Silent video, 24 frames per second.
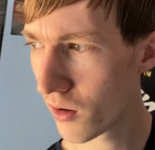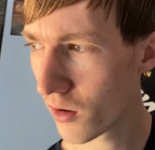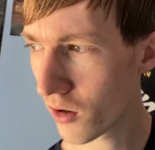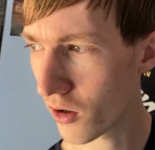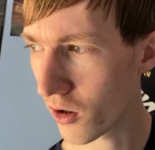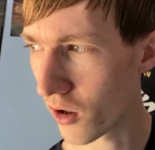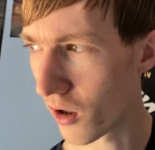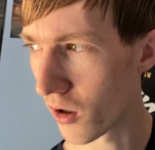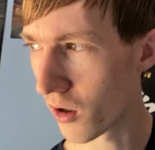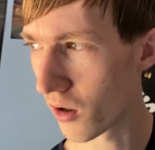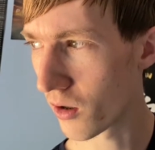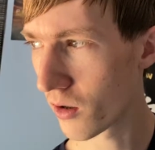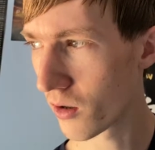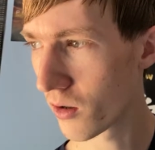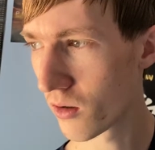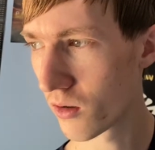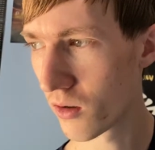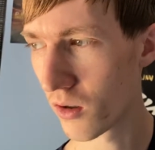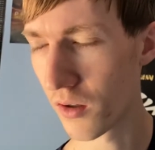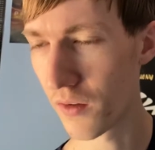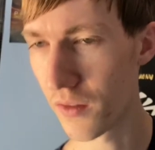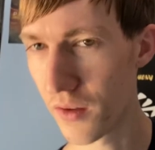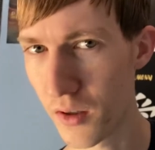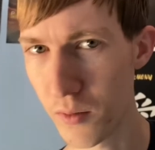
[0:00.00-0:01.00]
car.
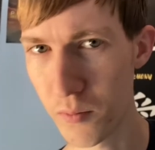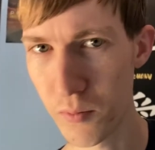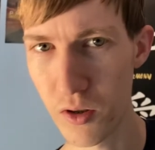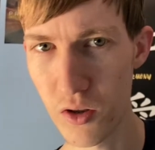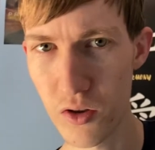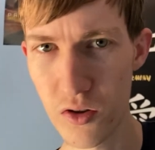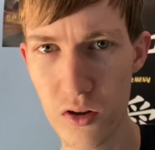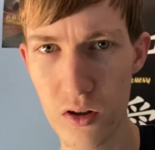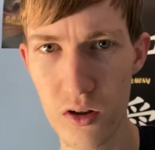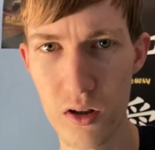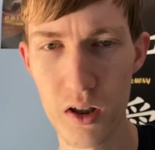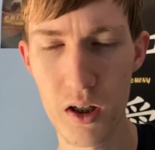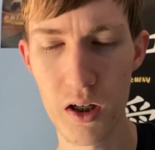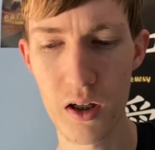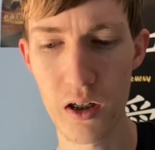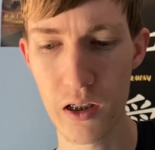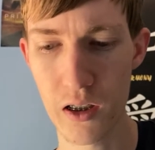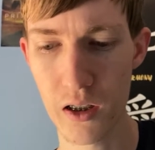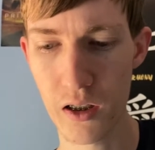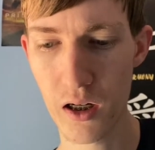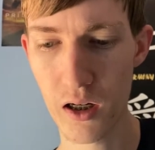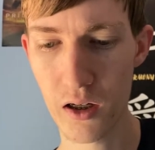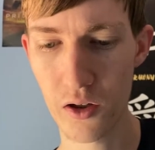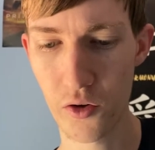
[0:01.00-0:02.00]
I think I'm gonna start
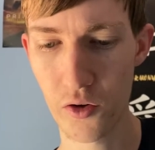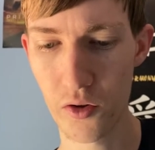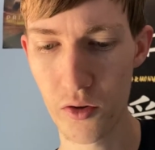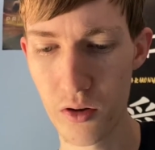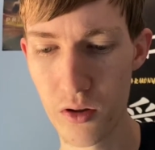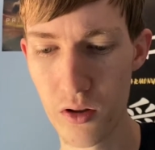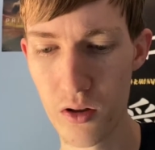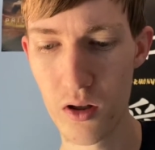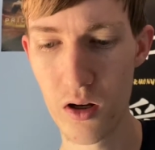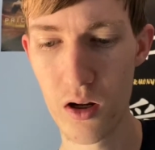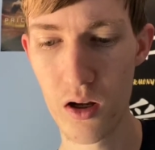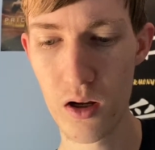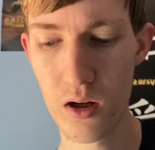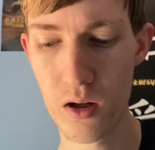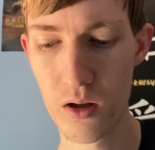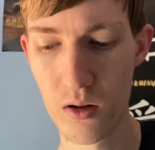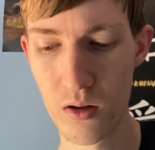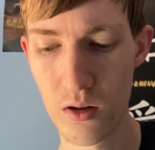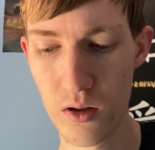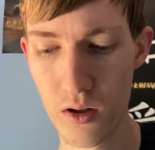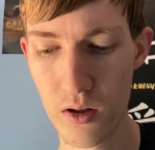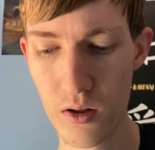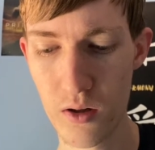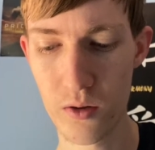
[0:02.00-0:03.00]
cutting it actually today.
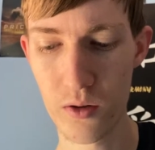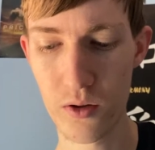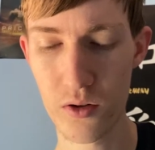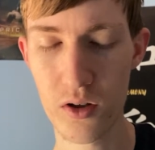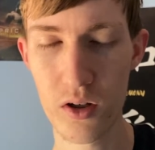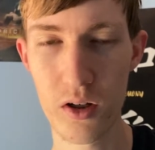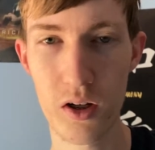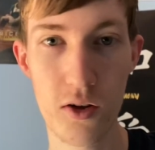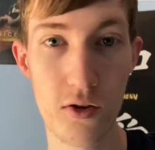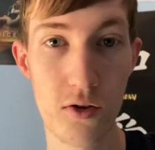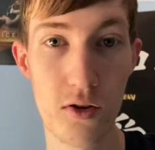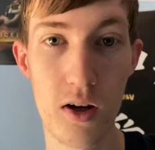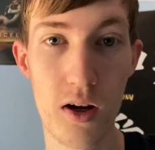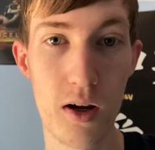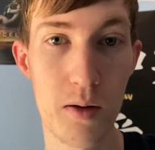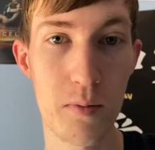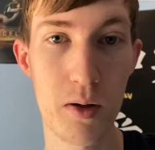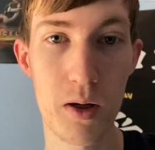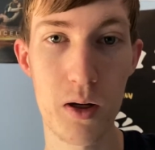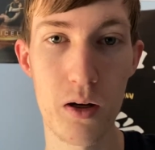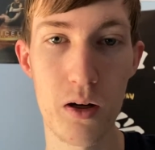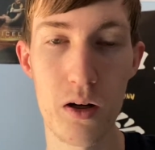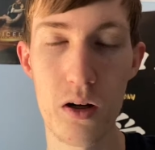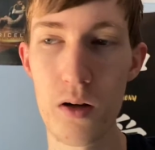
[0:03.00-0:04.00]
I know I said yesterday I
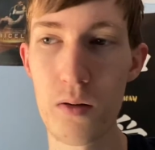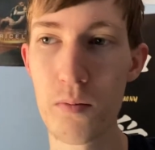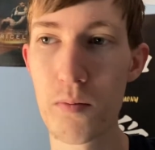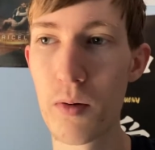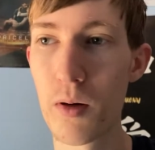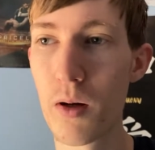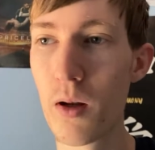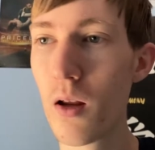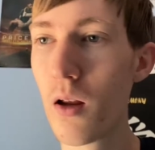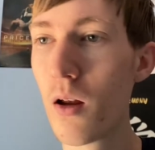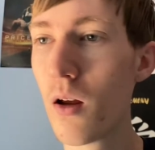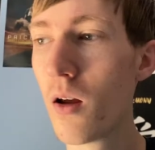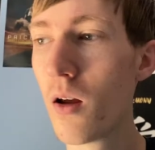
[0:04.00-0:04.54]
might not, but